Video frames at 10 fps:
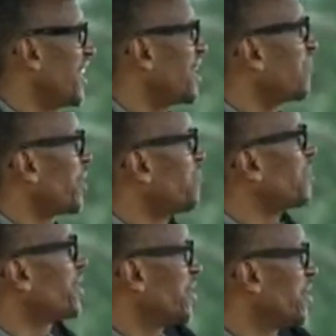I
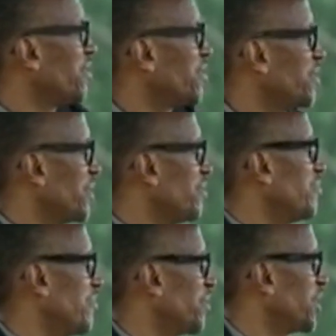promise you we will
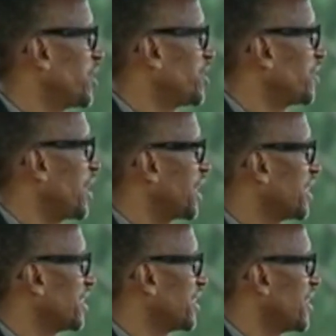look into that.